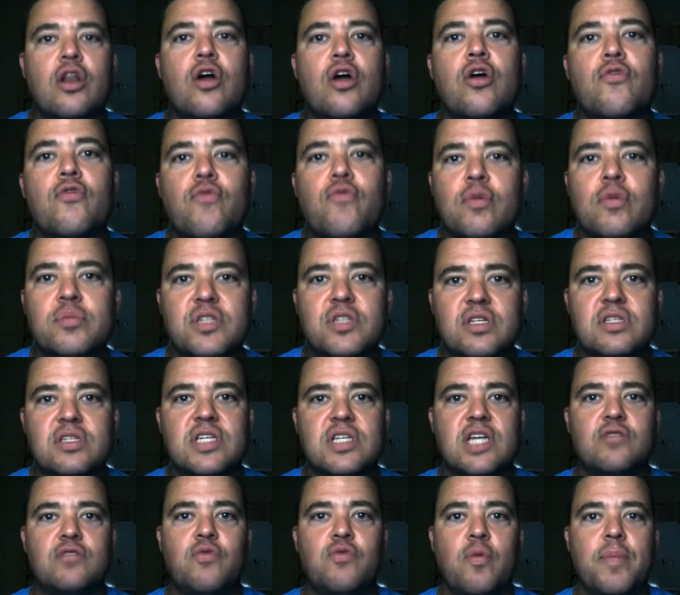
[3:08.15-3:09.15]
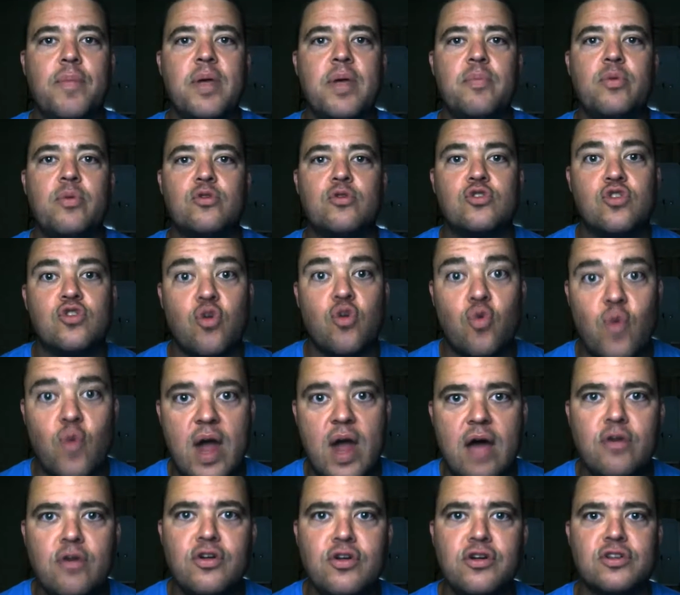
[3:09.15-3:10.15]
Learn from successful people.
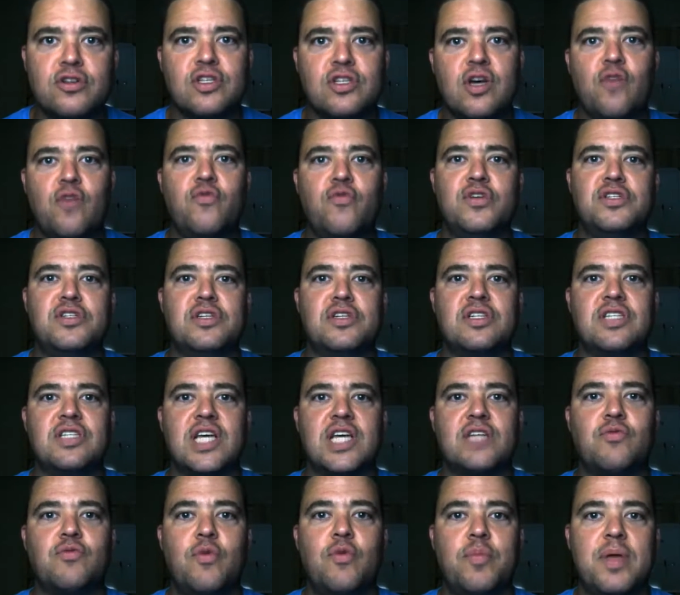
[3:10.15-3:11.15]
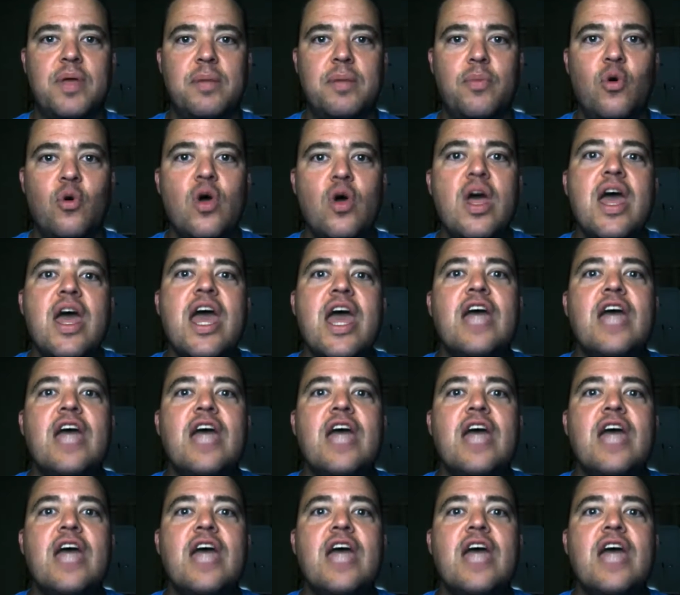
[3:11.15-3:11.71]
Surround yourself with successful people,